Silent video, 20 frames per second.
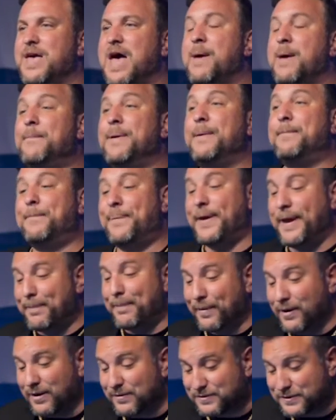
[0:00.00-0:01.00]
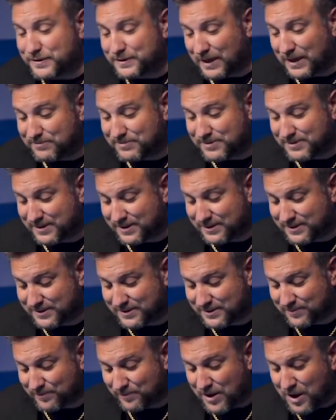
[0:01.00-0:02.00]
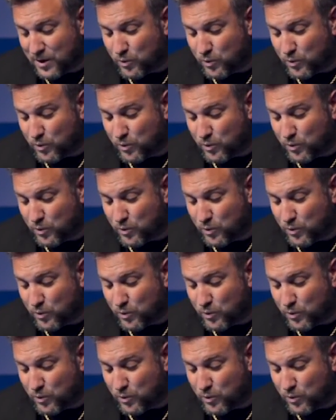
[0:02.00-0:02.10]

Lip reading: and be people of substance